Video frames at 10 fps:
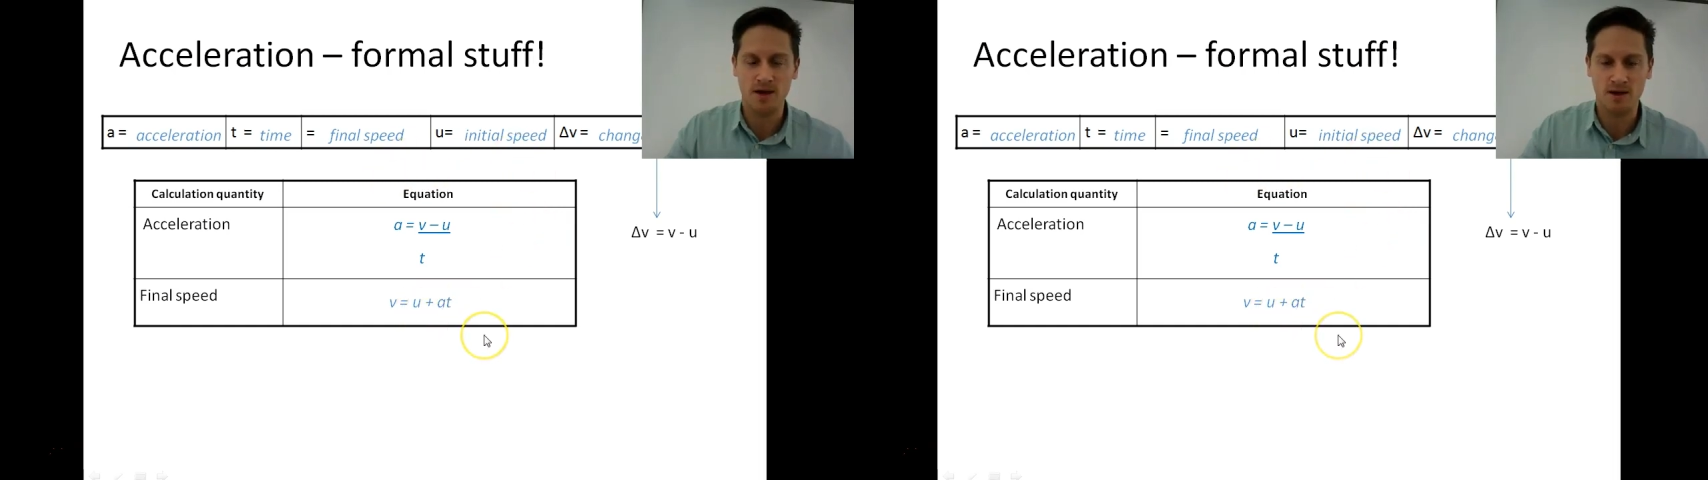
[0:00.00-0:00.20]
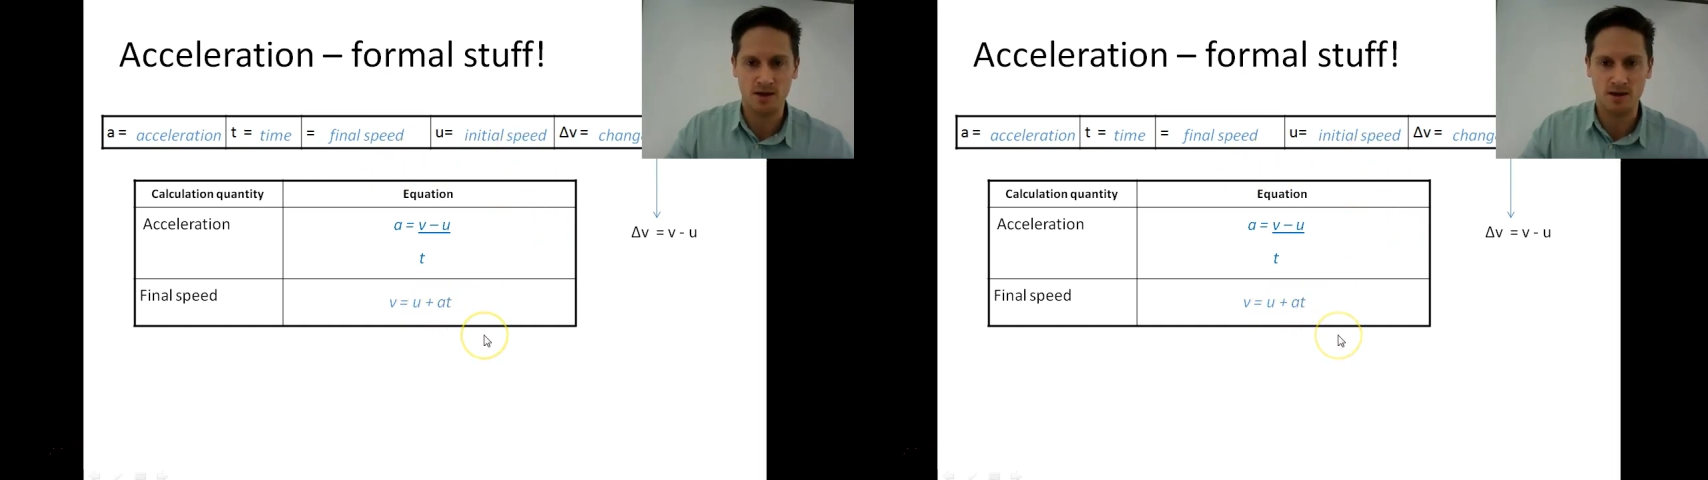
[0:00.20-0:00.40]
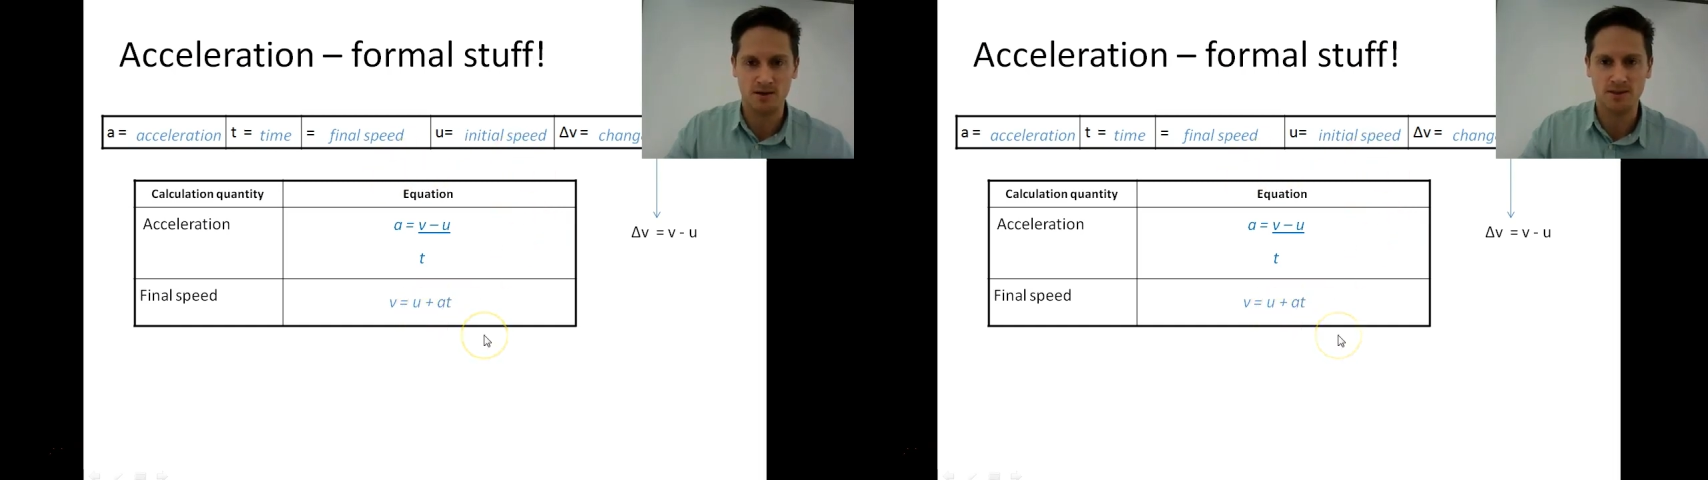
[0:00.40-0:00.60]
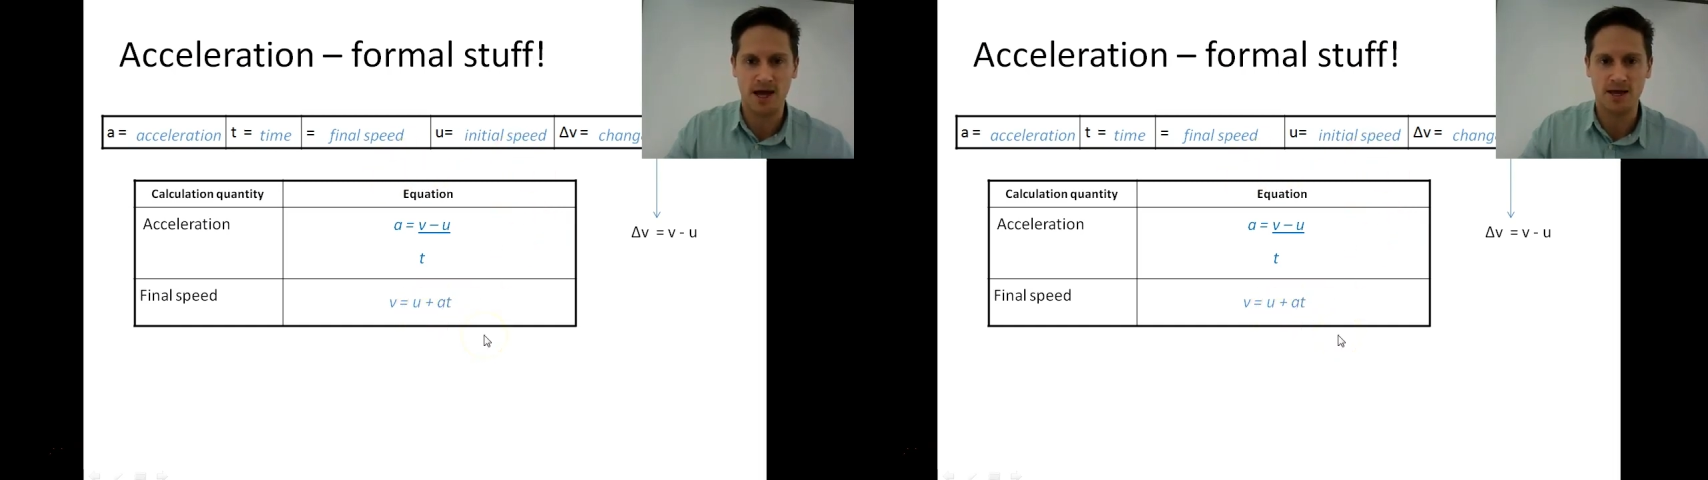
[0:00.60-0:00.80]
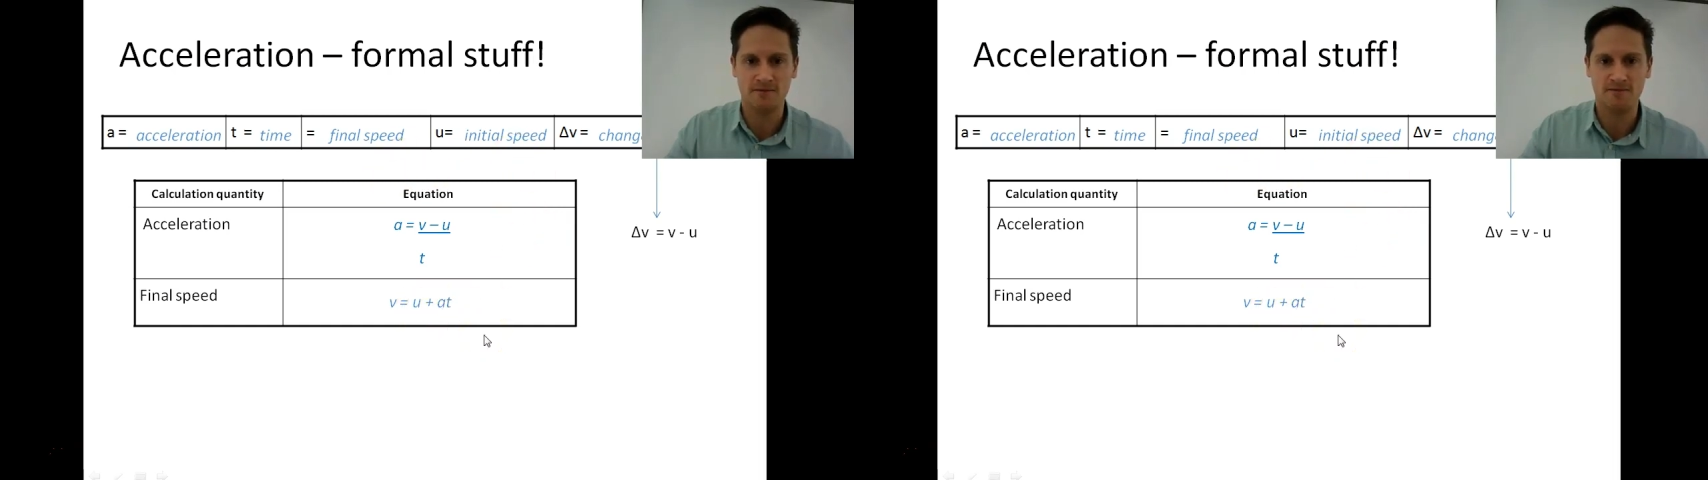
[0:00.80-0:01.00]
but you're going to use
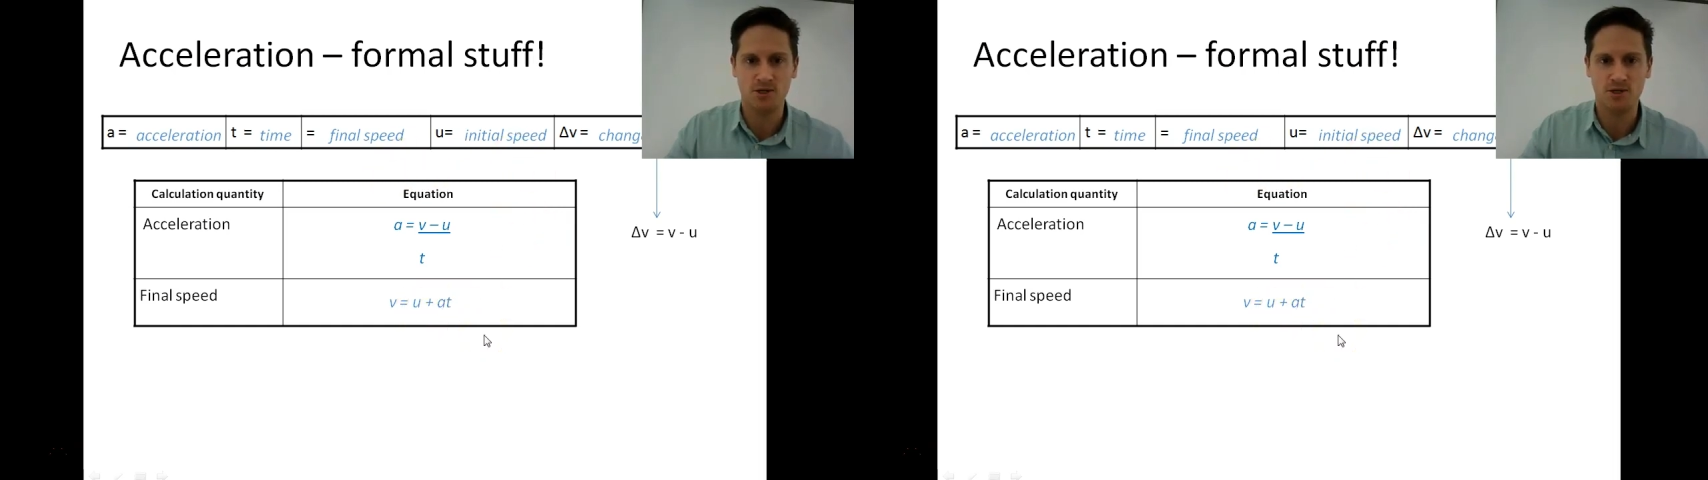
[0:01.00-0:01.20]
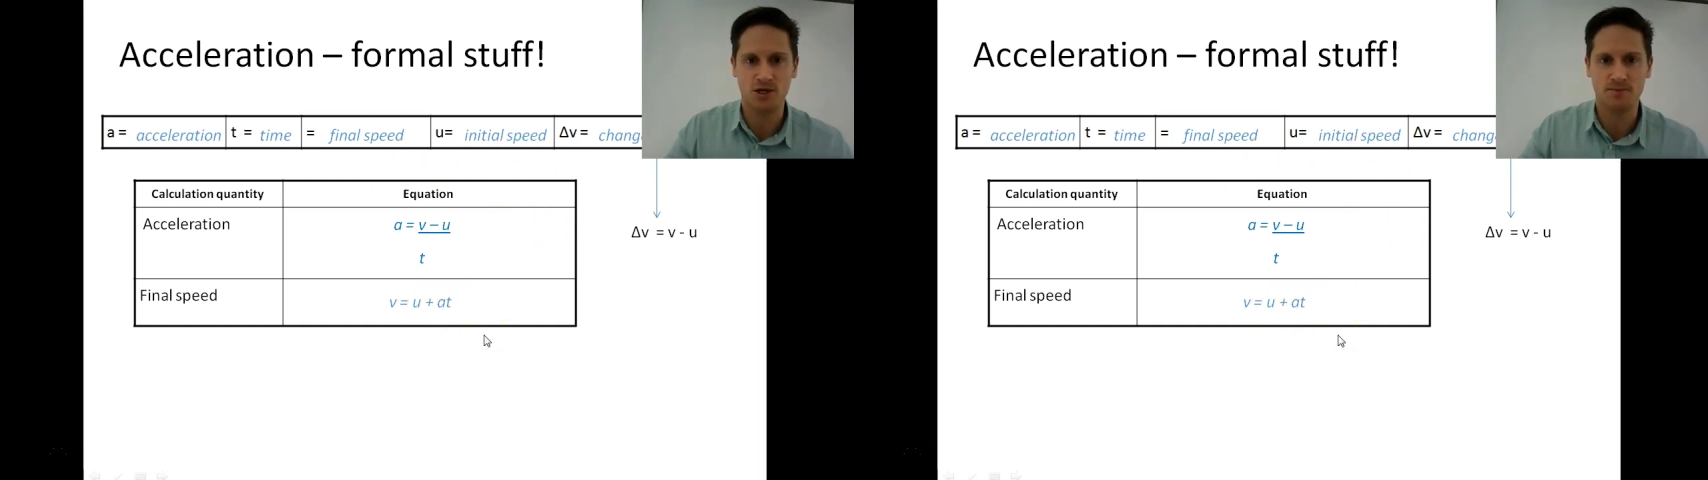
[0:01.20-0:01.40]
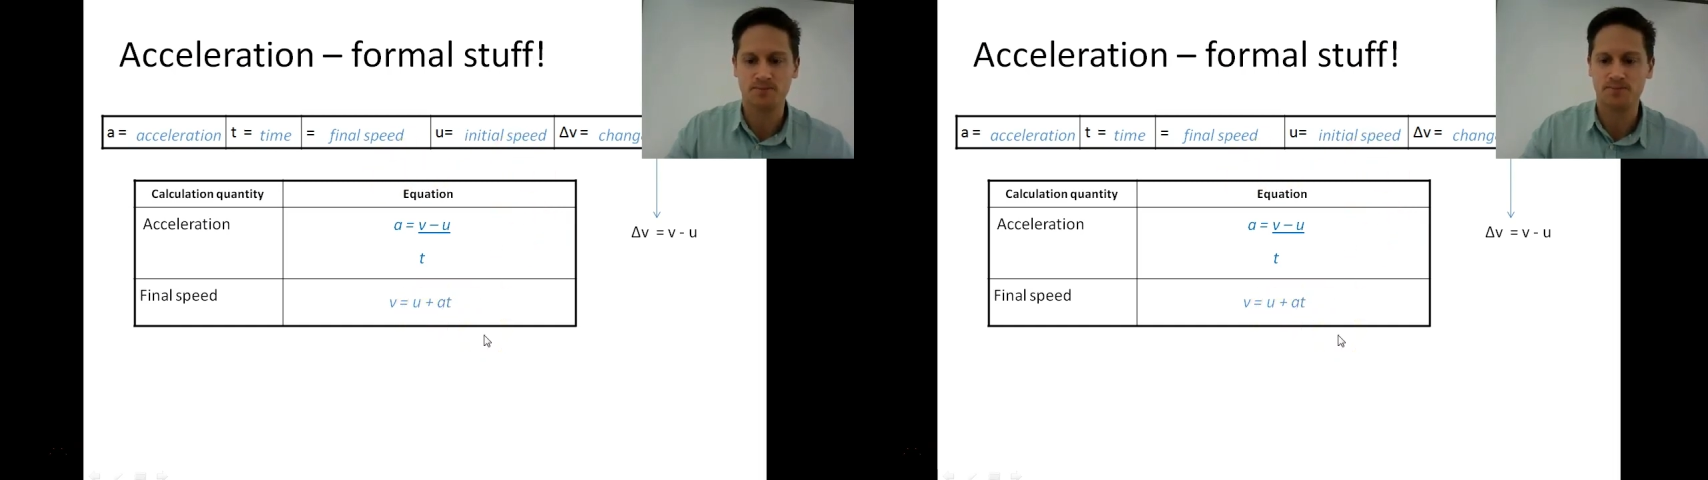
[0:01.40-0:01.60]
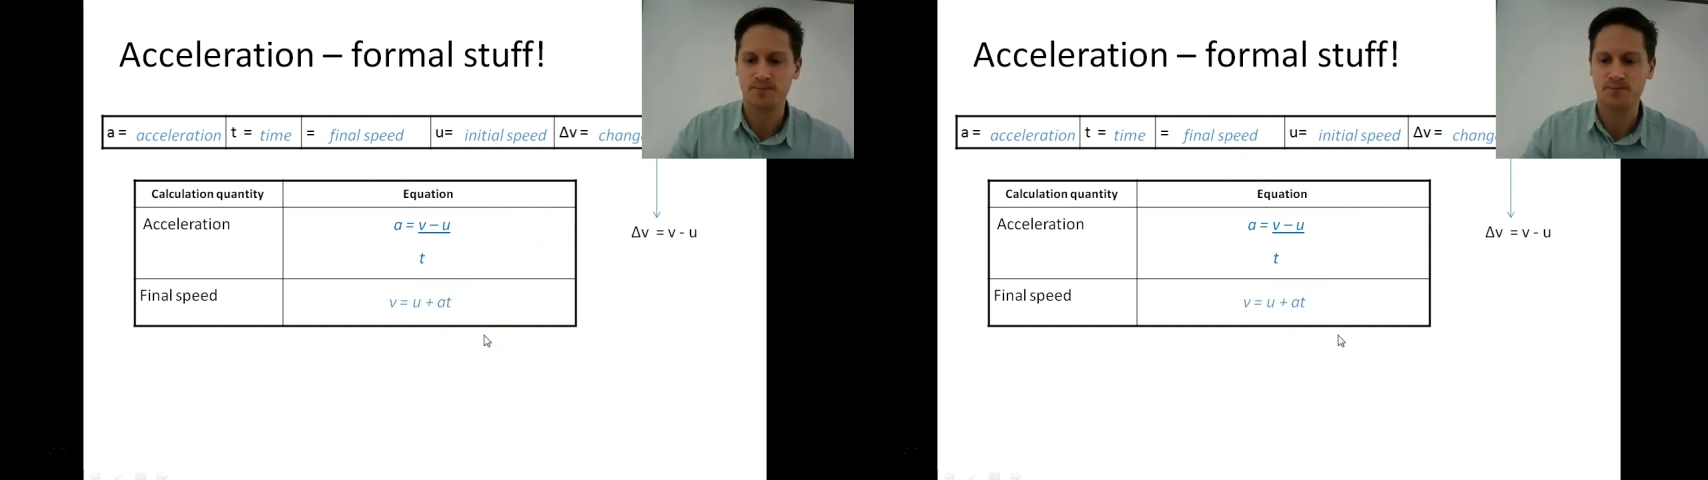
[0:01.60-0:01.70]
that in the future.